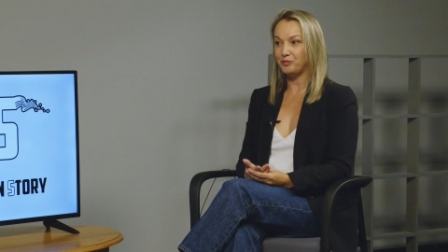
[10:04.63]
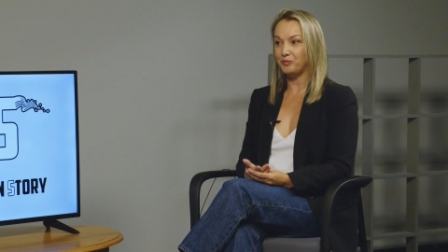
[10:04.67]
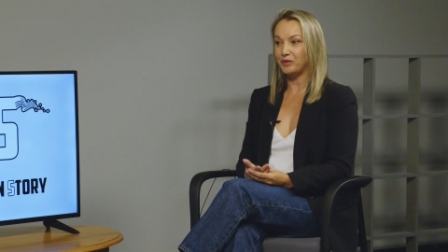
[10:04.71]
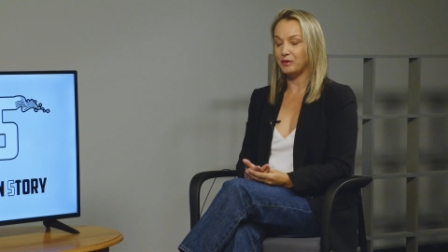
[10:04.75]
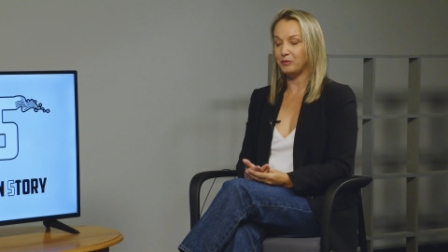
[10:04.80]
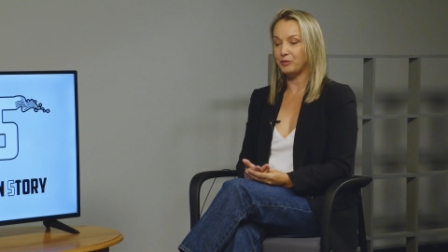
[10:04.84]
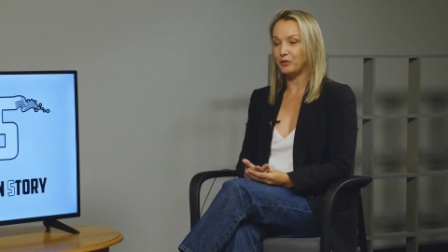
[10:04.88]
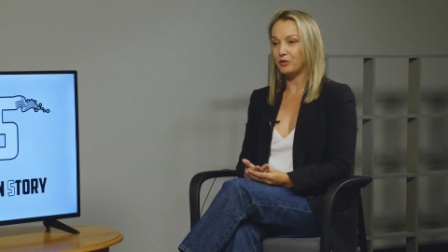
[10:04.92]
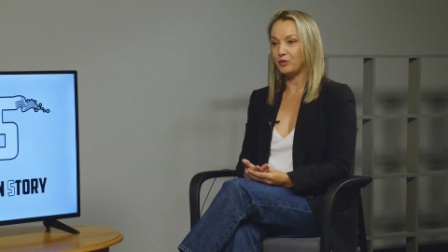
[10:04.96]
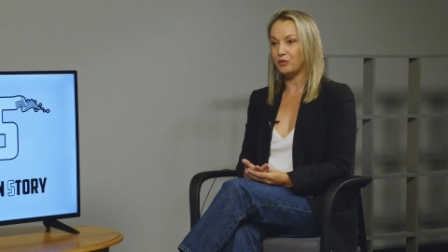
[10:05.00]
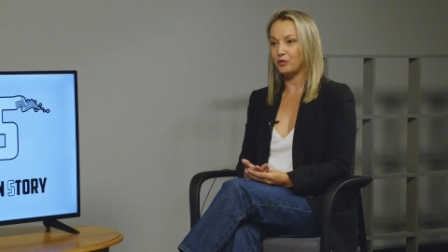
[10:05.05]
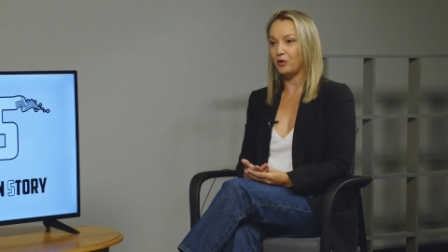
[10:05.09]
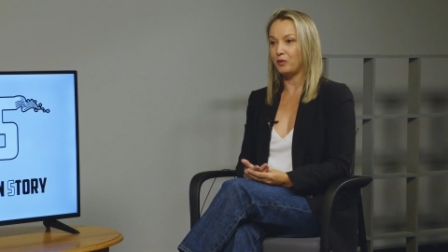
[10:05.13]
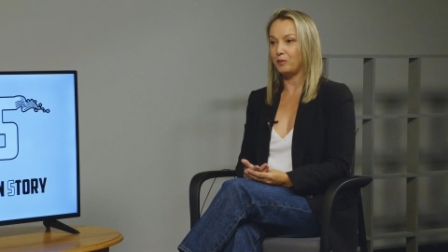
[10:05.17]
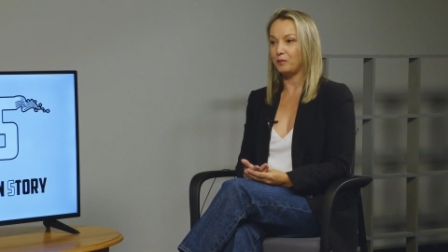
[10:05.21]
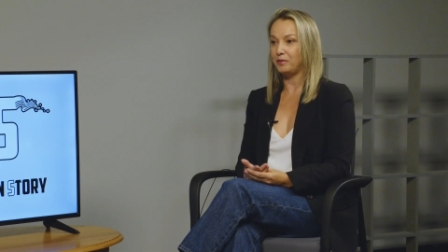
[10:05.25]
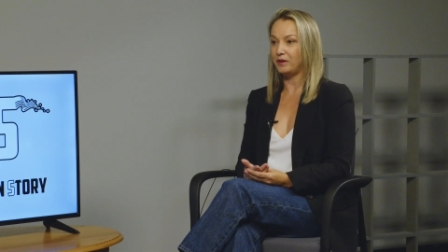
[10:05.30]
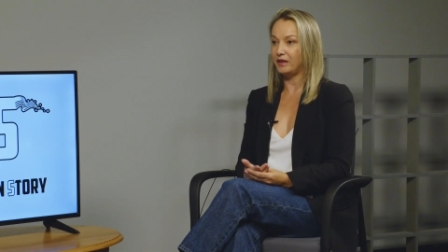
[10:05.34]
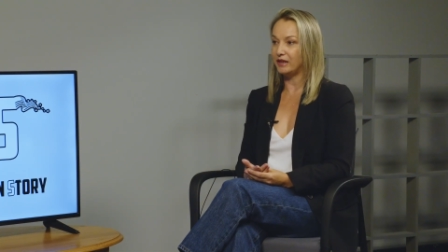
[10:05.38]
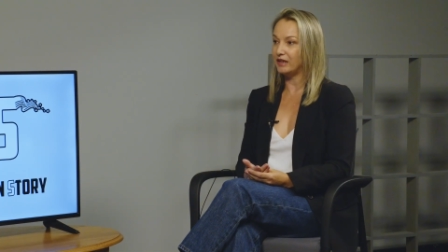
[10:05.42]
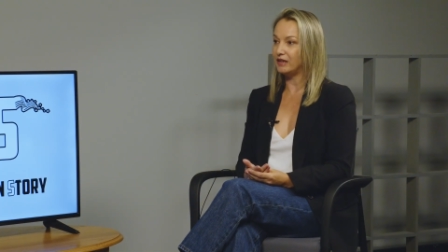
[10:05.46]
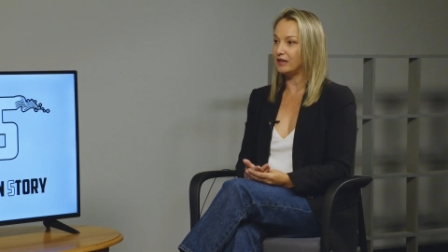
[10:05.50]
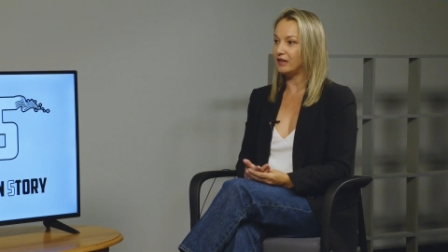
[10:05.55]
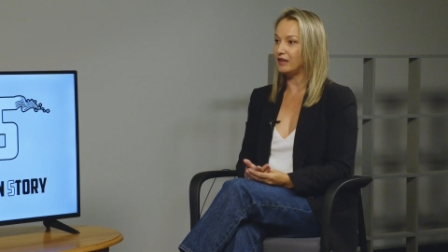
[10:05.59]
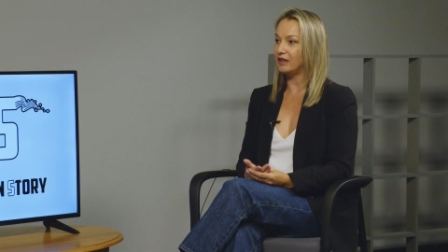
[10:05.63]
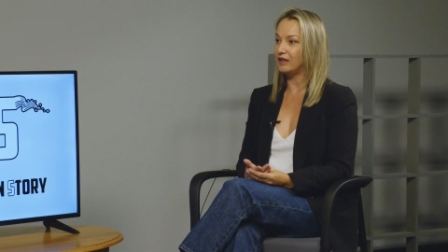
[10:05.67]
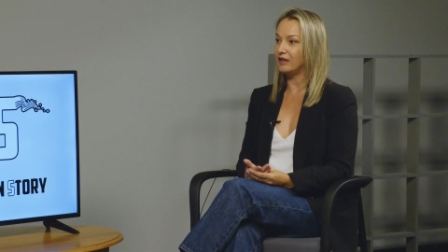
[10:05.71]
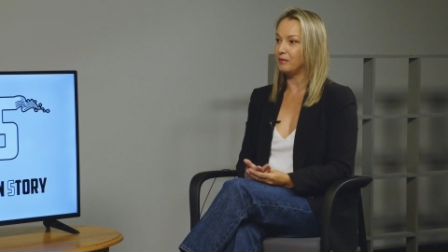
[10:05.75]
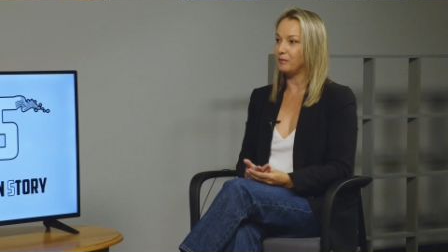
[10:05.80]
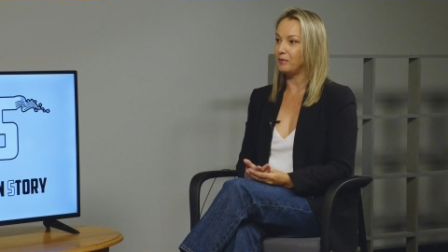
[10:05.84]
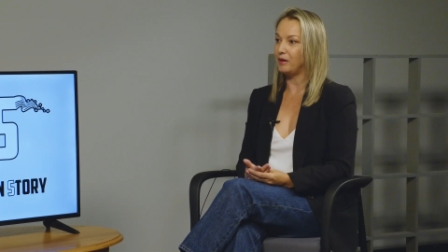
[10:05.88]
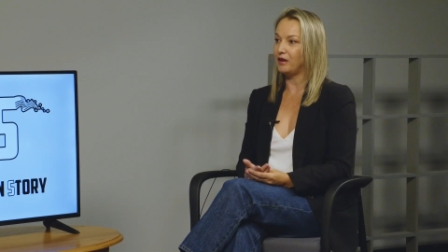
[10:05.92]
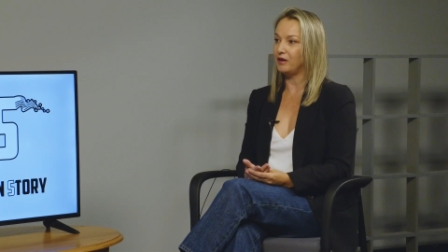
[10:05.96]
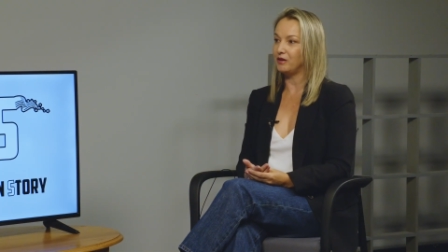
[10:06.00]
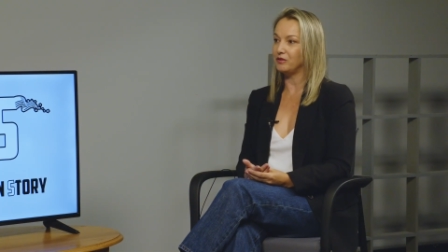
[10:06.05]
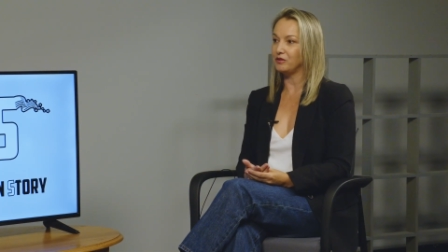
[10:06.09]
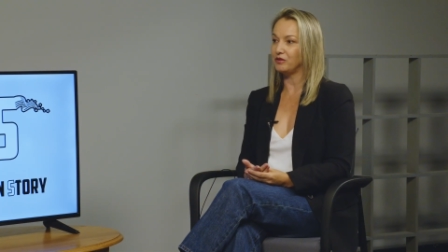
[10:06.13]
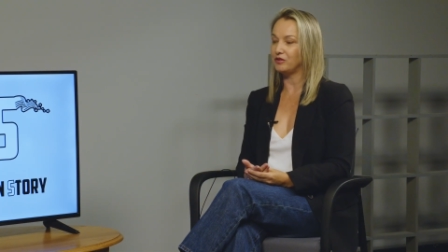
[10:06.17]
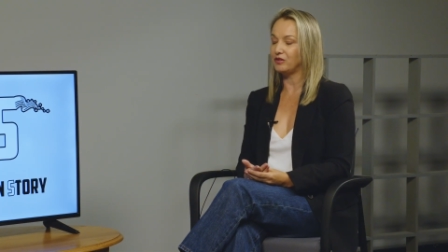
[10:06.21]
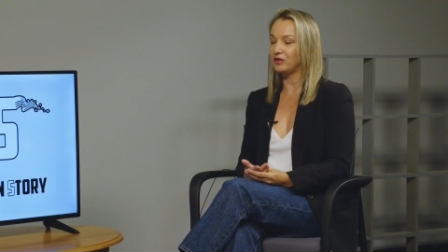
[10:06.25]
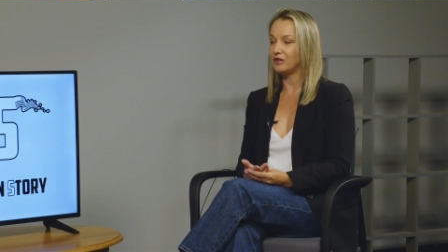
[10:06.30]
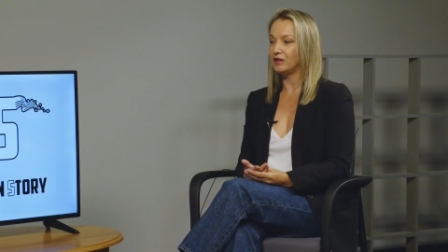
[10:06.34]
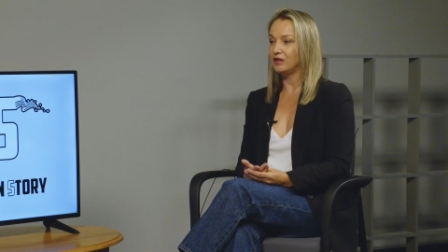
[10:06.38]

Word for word: people complaining about